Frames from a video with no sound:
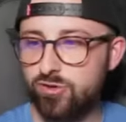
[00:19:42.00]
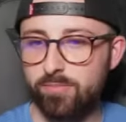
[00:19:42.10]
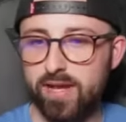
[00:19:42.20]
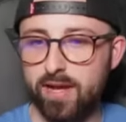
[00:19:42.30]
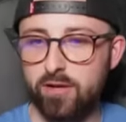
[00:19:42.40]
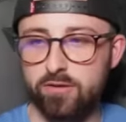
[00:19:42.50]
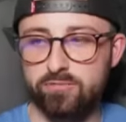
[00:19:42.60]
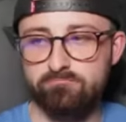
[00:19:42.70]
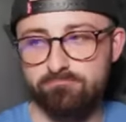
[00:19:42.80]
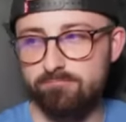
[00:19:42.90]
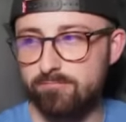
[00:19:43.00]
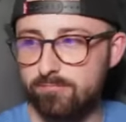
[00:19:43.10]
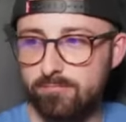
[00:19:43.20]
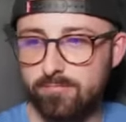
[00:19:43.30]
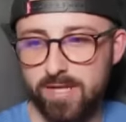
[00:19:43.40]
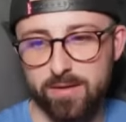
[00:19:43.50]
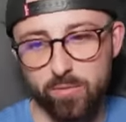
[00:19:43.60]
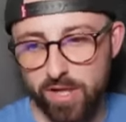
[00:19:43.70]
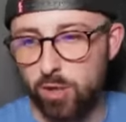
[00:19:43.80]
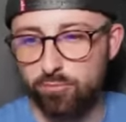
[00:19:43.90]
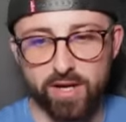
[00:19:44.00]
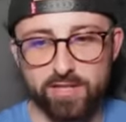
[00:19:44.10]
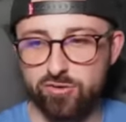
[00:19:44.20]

Trippier could we could bring